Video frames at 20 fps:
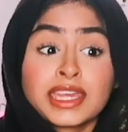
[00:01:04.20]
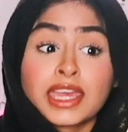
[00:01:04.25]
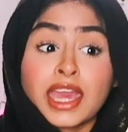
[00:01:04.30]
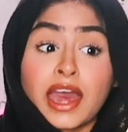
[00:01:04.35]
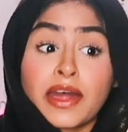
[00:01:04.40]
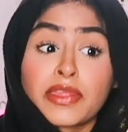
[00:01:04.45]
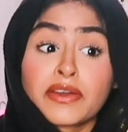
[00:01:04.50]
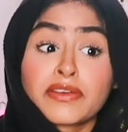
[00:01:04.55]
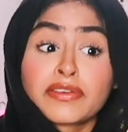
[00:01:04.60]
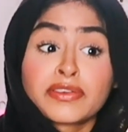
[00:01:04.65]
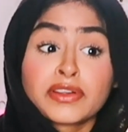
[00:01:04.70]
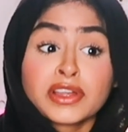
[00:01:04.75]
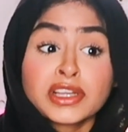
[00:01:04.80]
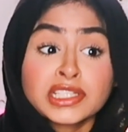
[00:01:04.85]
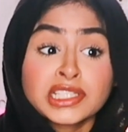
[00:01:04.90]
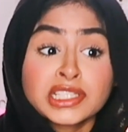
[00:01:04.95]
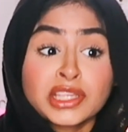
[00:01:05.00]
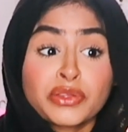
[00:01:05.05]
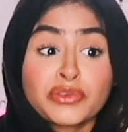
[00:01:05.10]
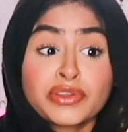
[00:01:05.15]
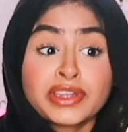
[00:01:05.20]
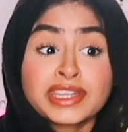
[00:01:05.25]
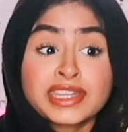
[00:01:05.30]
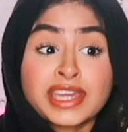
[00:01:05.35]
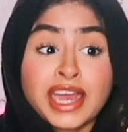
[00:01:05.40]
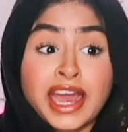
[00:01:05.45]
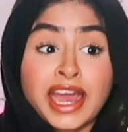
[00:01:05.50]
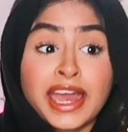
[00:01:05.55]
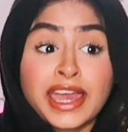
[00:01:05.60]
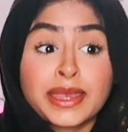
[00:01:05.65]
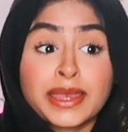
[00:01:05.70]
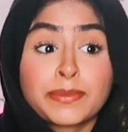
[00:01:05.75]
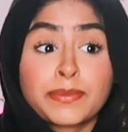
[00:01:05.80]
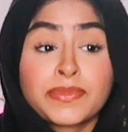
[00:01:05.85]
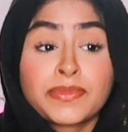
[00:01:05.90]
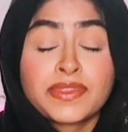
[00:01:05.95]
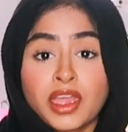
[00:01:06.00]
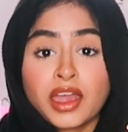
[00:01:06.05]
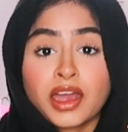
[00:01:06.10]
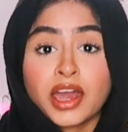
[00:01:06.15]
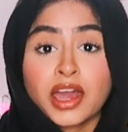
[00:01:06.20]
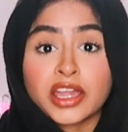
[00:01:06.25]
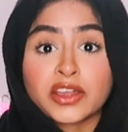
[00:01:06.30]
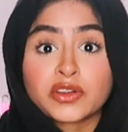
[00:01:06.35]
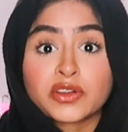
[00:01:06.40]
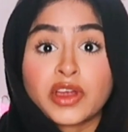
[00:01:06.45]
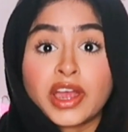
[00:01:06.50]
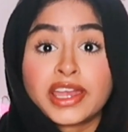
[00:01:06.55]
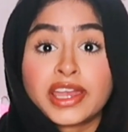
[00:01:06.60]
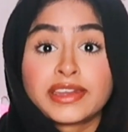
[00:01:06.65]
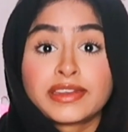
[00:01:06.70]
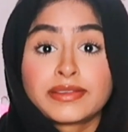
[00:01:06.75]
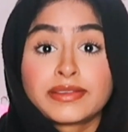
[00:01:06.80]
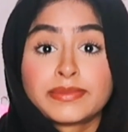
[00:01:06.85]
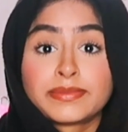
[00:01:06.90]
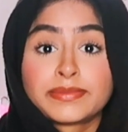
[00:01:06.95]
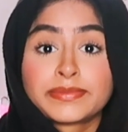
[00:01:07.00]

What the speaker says: Yeah, the first 3 times I cried.